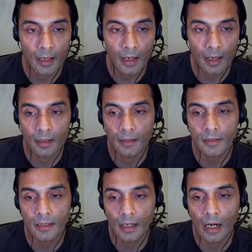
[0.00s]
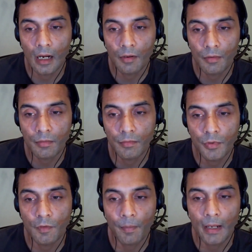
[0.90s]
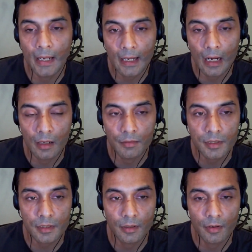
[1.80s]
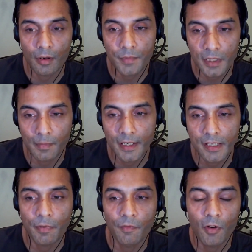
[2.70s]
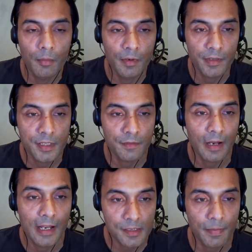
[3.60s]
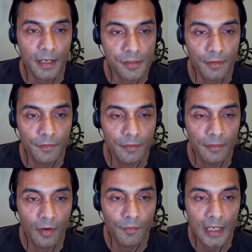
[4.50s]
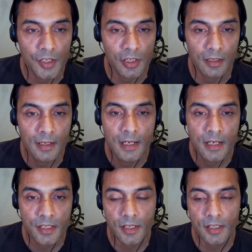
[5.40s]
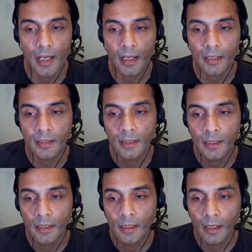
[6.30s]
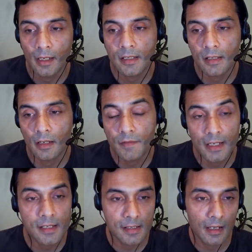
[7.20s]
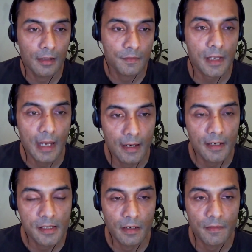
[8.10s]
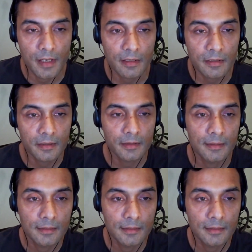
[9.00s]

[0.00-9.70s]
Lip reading: And how do we play out or optimize the performative aspects of nature such that it serves itself and it serves us?